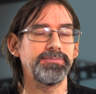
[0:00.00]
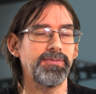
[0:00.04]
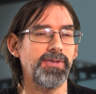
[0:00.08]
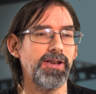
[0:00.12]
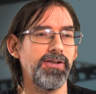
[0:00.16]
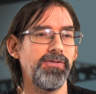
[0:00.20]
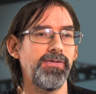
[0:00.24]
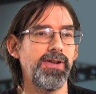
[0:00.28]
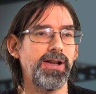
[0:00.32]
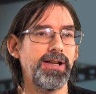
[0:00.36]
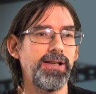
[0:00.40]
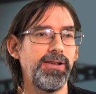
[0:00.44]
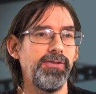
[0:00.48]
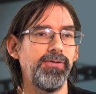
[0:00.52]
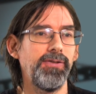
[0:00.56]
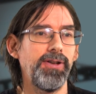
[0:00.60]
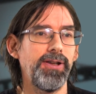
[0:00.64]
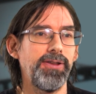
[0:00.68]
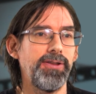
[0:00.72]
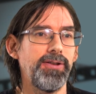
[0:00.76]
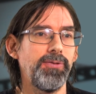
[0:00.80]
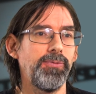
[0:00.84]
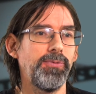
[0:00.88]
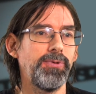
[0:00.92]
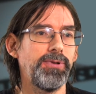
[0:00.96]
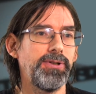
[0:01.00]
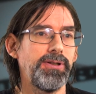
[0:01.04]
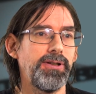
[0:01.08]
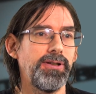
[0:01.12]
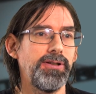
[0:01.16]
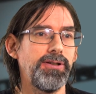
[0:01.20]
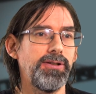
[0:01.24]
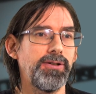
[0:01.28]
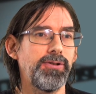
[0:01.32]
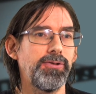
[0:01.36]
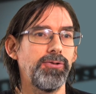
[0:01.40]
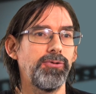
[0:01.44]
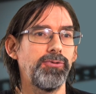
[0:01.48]
effectively, that
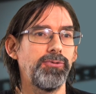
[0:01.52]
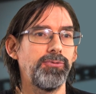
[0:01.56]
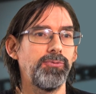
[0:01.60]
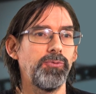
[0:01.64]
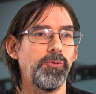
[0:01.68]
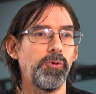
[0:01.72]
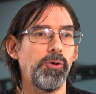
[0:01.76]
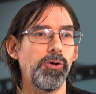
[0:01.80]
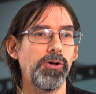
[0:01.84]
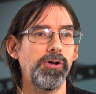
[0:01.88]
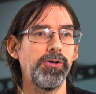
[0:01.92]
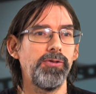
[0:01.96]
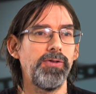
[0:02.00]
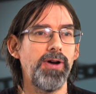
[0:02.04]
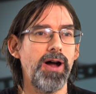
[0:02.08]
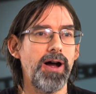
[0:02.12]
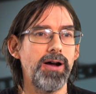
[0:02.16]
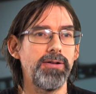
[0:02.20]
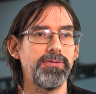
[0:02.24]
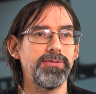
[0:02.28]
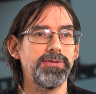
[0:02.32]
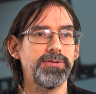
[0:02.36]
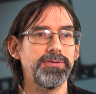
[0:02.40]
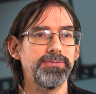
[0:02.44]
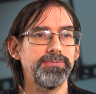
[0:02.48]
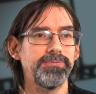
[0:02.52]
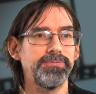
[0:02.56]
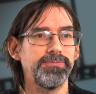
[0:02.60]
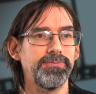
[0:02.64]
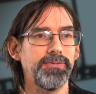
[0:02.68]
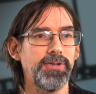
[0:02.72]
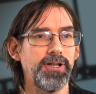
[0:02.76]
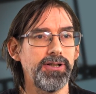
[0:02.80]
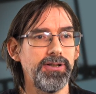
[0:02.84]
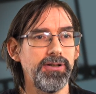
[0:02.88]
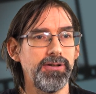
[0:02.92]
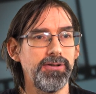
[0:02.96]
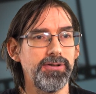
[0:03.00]
you could walk around
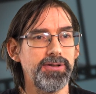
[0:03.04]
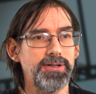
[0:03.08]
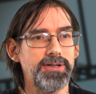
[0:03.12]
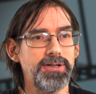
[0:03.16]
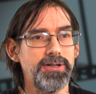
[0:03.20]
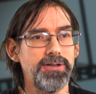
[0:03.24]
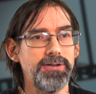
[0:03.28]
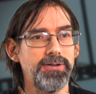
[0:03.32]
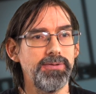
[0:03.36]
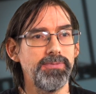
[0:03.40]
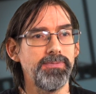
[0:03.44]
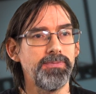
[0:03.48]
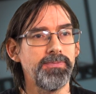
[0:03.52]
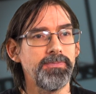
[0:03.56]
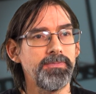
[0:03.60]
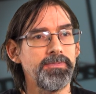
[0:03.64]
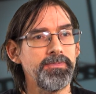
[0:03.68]
and you could see them.